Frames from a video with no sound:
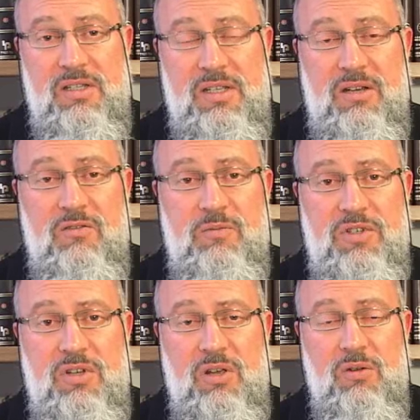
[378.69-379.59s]
set of
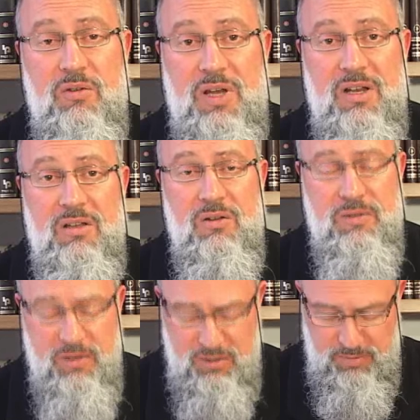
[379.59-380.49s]
Mishnayot or
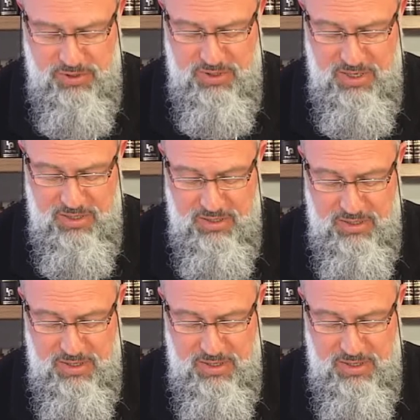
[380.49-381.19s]
Halachot in the Mishnah.